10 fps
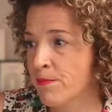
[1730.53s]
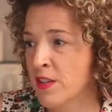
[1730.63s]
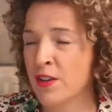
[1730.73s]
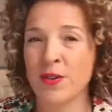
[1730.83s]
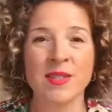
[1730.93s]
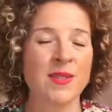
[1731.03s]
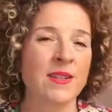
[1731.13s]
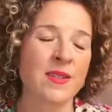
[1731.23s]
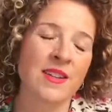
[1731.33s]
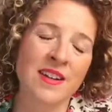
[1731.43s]
You know, it's
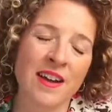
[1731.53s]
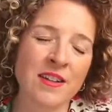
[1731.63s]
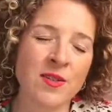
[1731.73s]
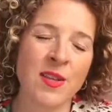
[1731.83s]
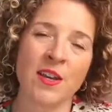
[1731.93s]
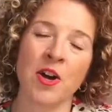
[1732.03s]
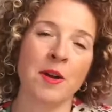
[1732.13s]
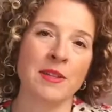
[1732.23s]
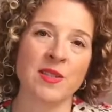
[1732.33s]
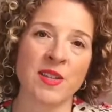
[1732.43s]
it's kind of just like
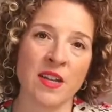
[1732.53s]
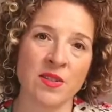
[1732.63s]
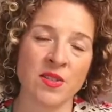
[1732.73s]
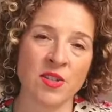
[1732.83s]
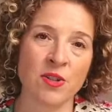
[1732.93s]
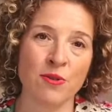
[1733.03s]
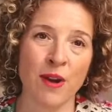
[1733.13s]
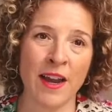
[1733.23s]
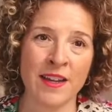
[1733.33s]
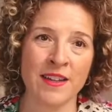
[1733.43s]
common sense too,
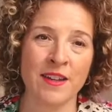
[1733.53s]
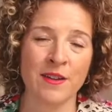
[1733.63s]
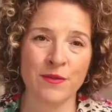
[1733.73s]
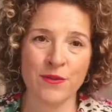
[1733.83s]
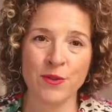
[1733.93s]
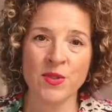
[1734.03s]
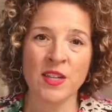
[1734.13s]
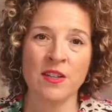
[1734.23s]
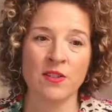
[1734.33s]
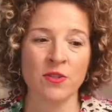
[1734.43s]
right? If you
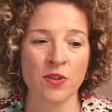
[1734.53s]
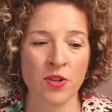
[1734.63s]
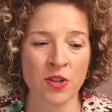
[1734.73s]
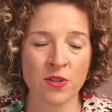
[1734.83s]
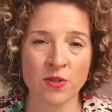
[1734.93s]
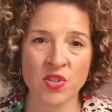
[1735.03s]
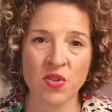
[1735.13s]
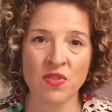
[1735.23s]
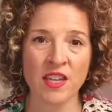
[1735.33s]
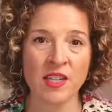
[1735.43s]
say you're good at those
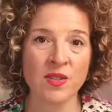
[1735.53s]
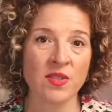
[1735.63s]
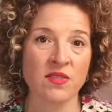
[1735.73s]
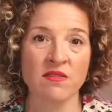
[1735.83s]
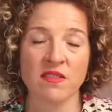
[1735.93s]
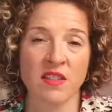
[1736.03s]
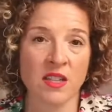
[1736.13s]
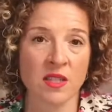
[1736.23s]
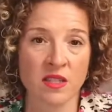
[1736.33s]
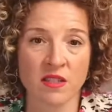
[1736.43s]
two things,
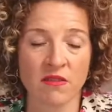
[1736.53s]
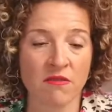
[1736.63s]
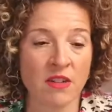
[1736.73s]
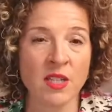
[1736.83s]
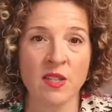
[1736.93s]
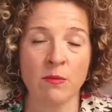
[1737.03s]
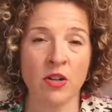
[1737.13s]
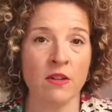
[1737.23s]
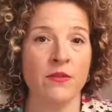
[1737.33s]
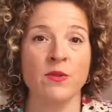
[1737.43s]
that's
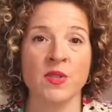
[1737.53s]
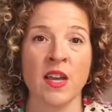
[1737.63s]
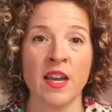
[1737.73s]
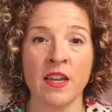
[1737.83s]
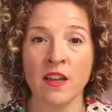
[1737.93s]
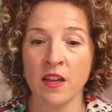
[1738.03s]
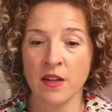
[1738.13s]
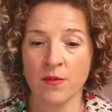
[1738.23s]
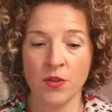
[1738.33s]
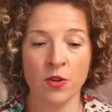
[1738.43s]
reasonable. If you say
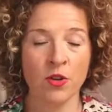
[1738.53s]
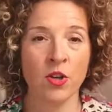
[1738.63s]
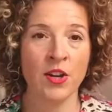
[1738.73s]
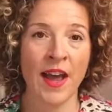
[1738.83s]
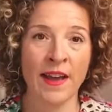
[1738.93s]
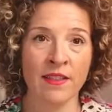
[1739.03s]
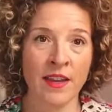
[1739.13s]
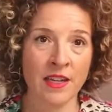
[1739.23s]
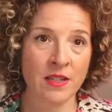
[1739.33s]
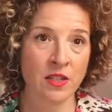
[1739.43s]
you're good at
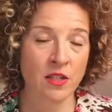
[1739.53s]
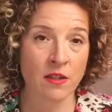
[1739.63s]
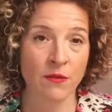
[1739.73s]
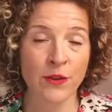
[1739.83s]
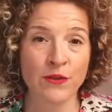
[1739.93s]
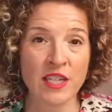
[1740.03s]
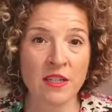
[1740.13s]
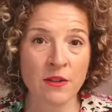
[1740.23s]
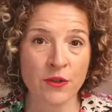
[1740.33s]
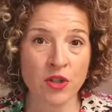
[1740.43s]
like
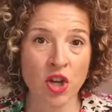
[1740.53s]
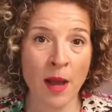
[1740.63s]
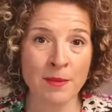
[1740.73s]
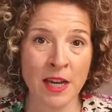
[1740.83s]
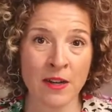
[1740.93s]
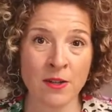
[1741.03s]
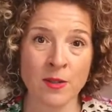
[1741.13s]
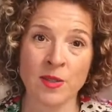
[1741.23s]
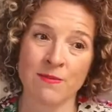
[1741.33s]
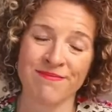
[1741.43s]
15 different job
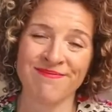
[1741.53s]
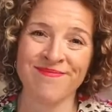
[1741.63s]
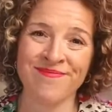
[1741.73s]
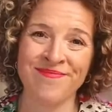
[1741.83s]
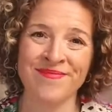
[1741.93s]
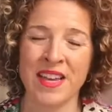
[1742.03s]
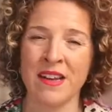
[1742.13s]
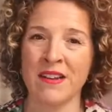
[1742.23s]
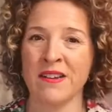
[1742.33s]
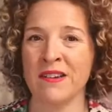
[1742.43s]
titles, mm, I don't